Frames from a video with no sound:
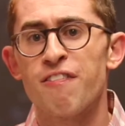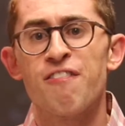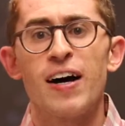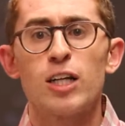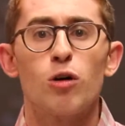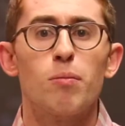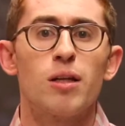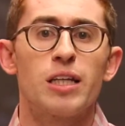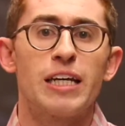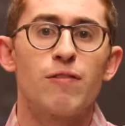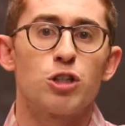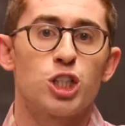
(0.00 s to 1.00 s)
fellow
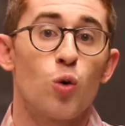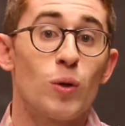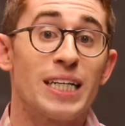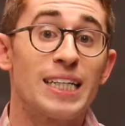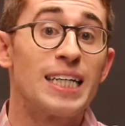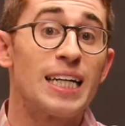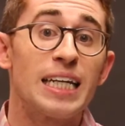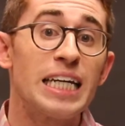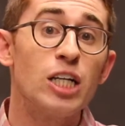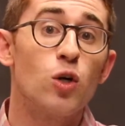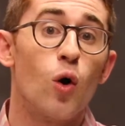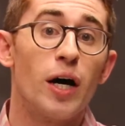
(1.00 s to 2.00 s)
believers that we can
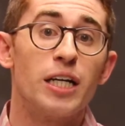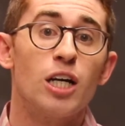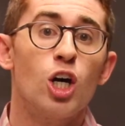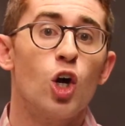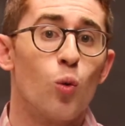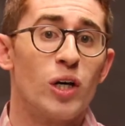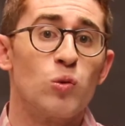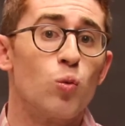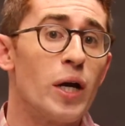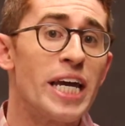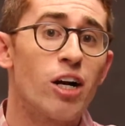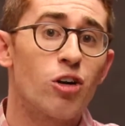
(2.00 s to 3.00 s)
lean on when
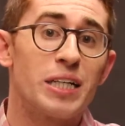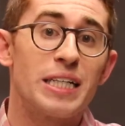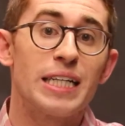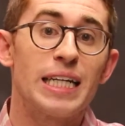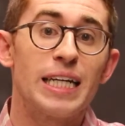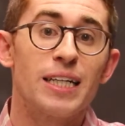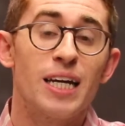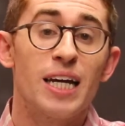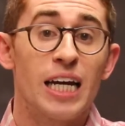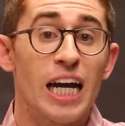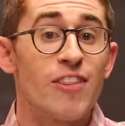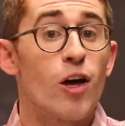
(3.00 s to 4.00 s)
we are in need,
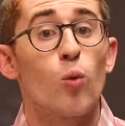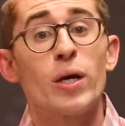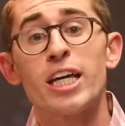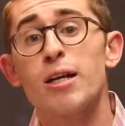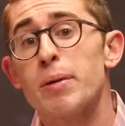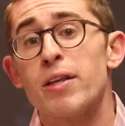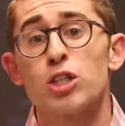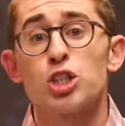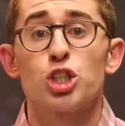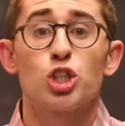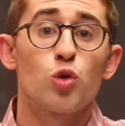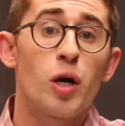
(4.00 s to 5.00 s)
and that we can be the
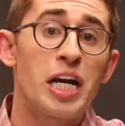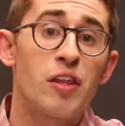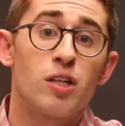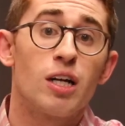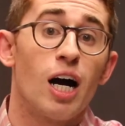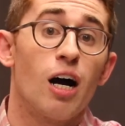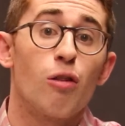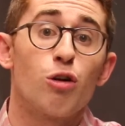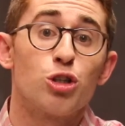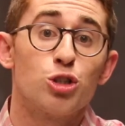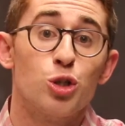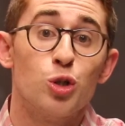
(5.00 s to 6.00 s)
strength to
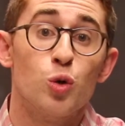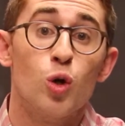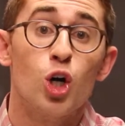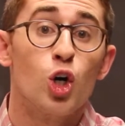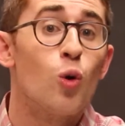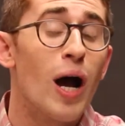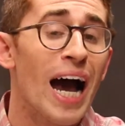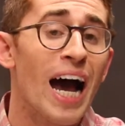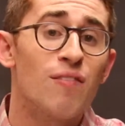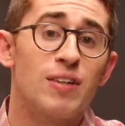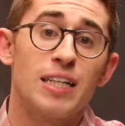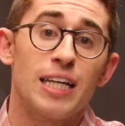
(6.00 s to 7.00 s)
others who
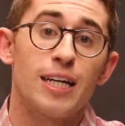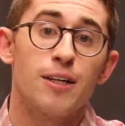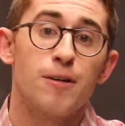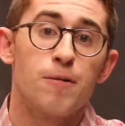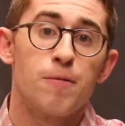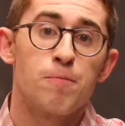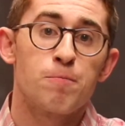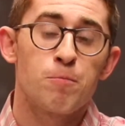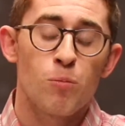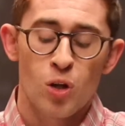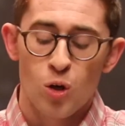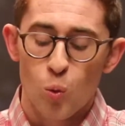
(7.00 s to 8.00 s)
have a need.
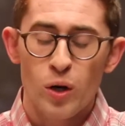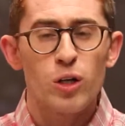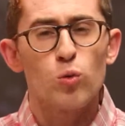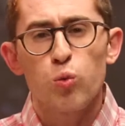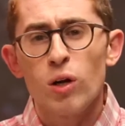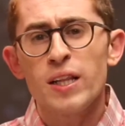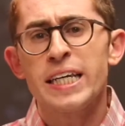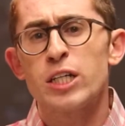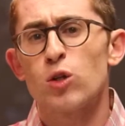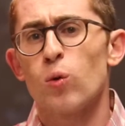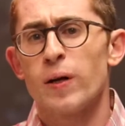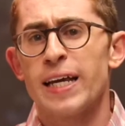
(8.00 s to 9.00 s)
What it really
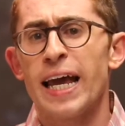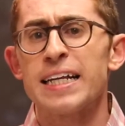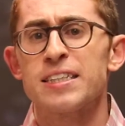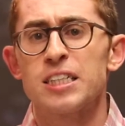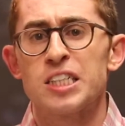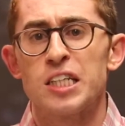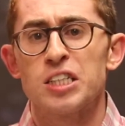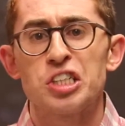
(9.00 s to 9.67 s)
creates is this